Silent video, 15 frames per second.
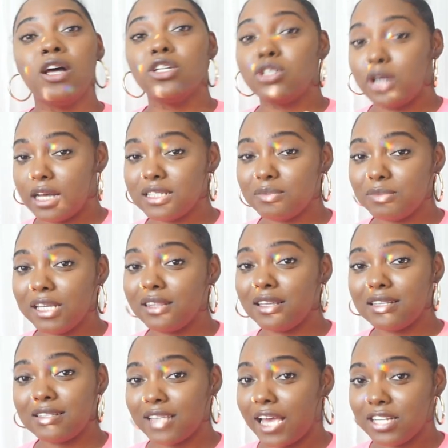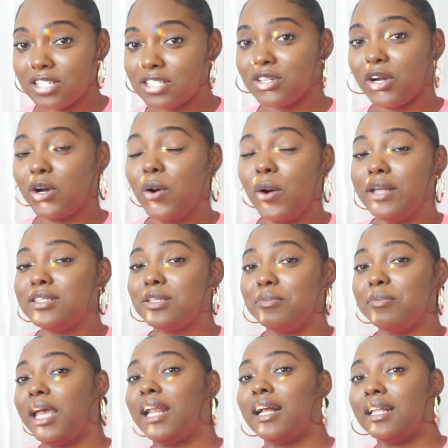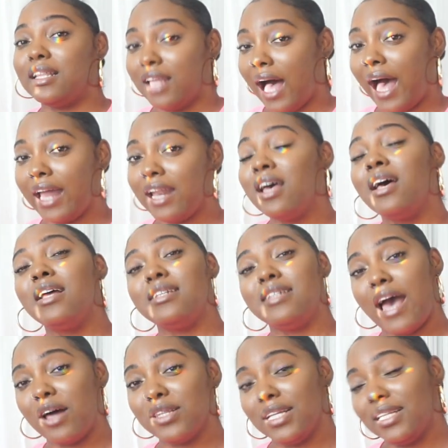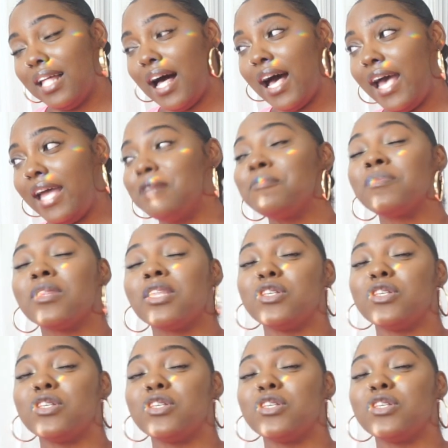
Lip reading: Trust me, these sketches are going to mean a lot down the line.